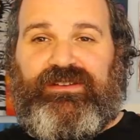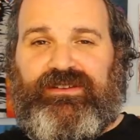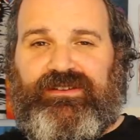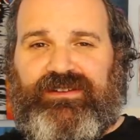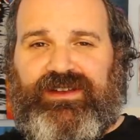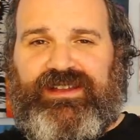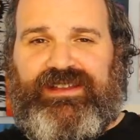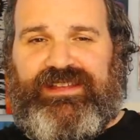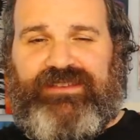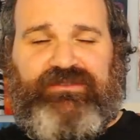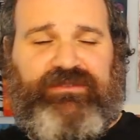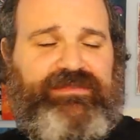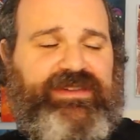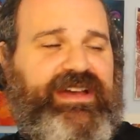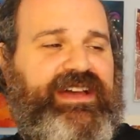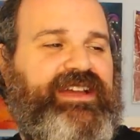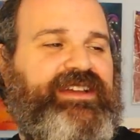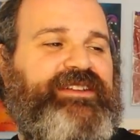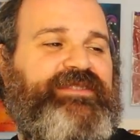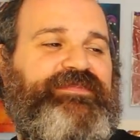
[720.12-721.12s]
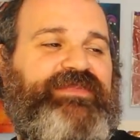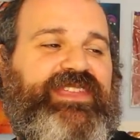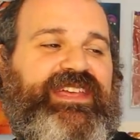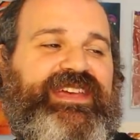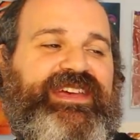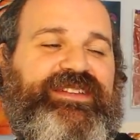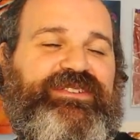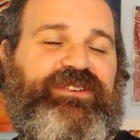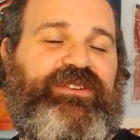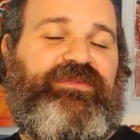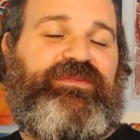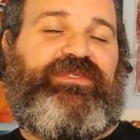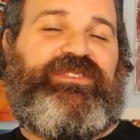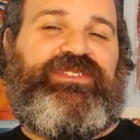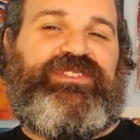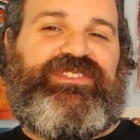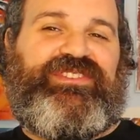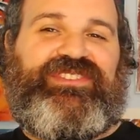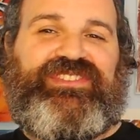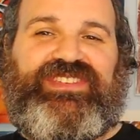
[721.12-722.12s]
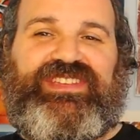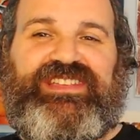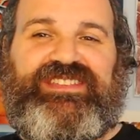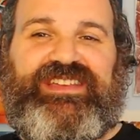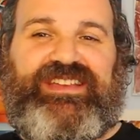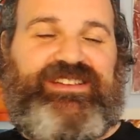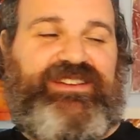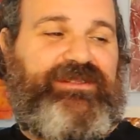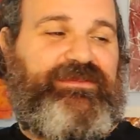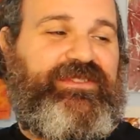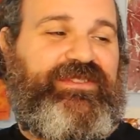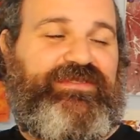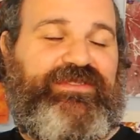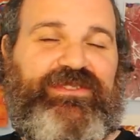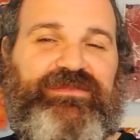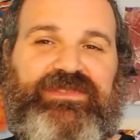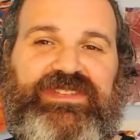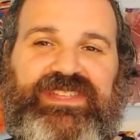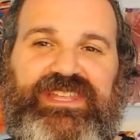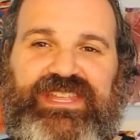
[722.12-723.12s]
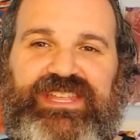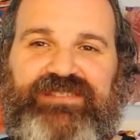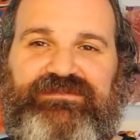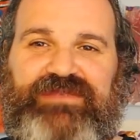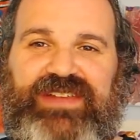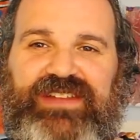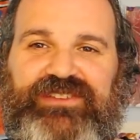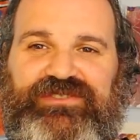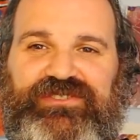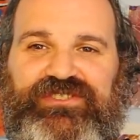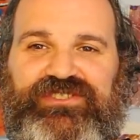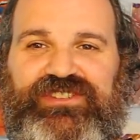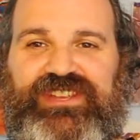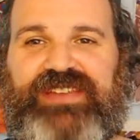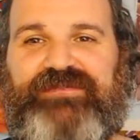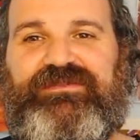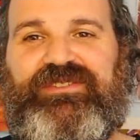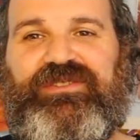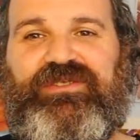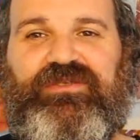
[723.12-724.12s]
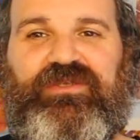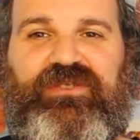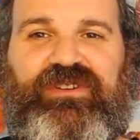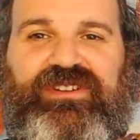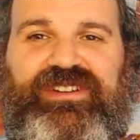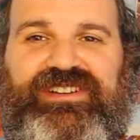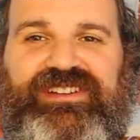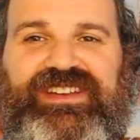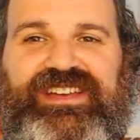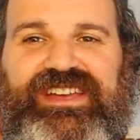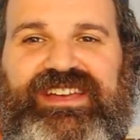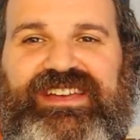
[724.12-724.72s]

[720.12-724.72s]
All right, and we're back, and hopefully you can see that comes from the E major shaped chord.